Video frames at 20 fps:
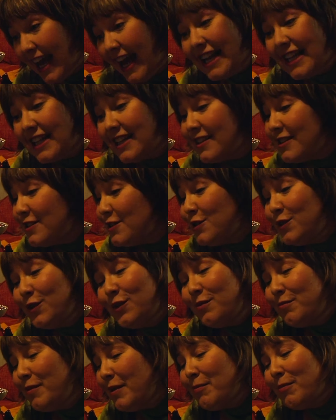It'll
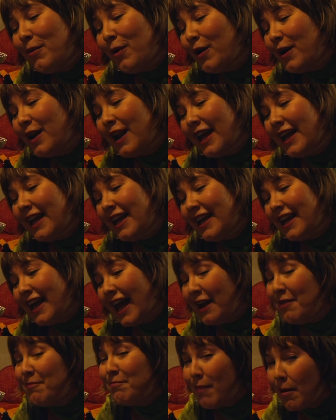soon be morning
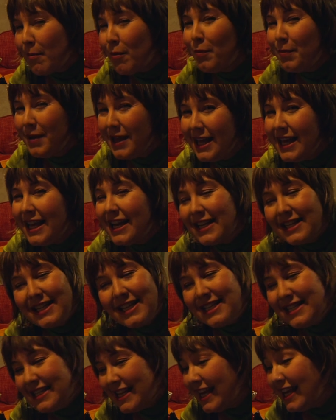and Mum will be here
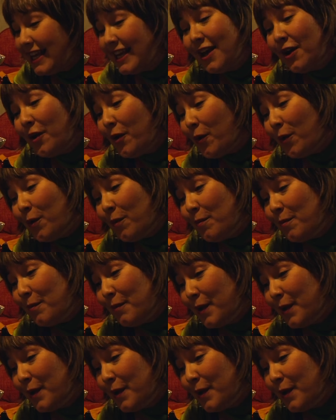to take you home.